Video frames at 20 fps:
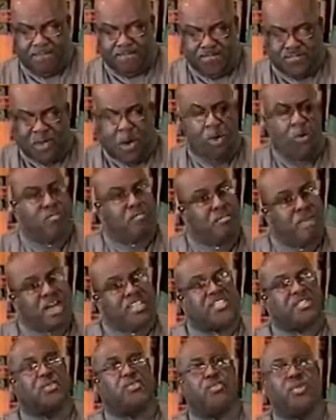Don't
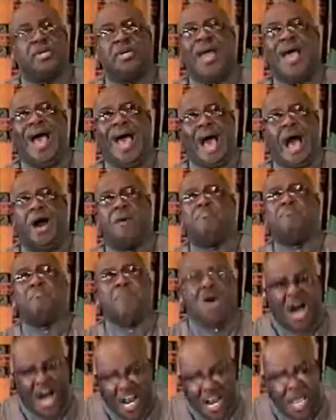mess with our
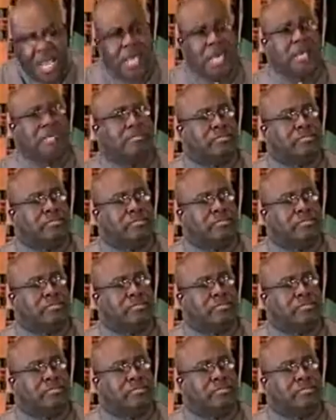money.